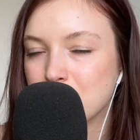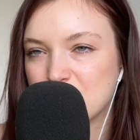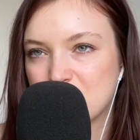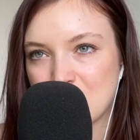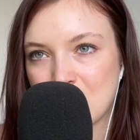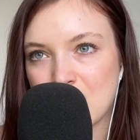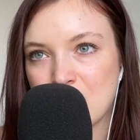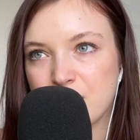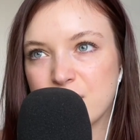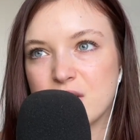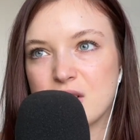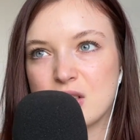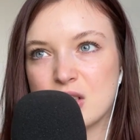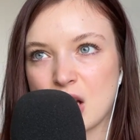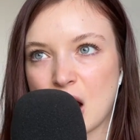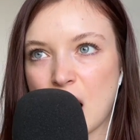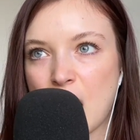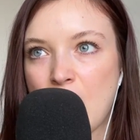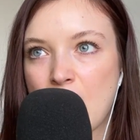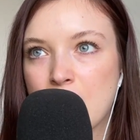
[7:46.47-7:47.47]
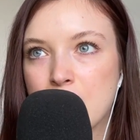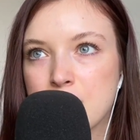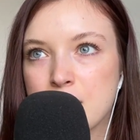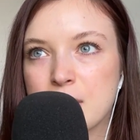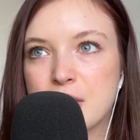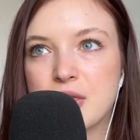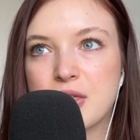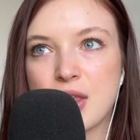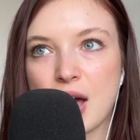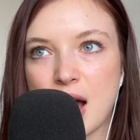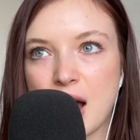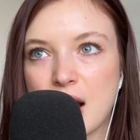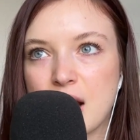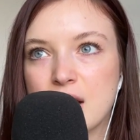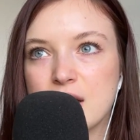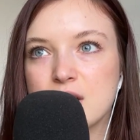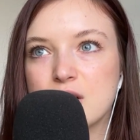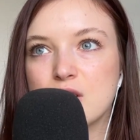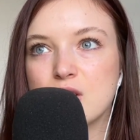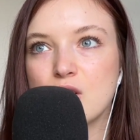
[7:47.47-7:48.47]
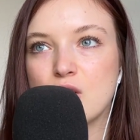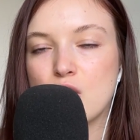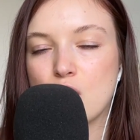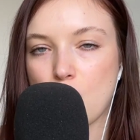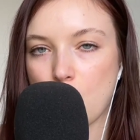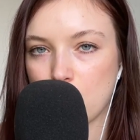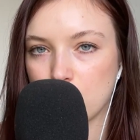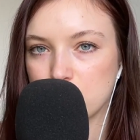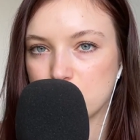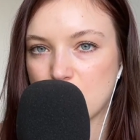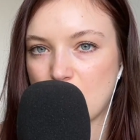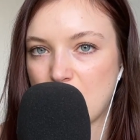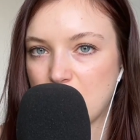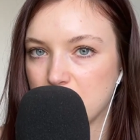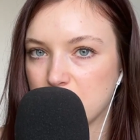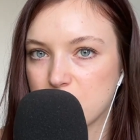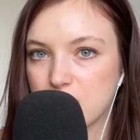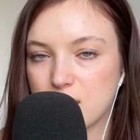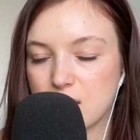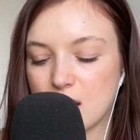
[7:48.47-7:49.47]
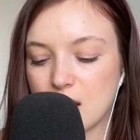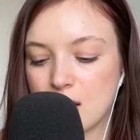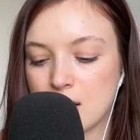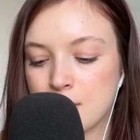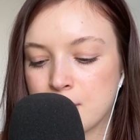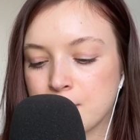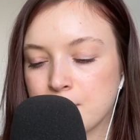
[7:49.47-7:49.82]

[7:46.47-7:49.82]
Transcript: of the time, that is not healthy.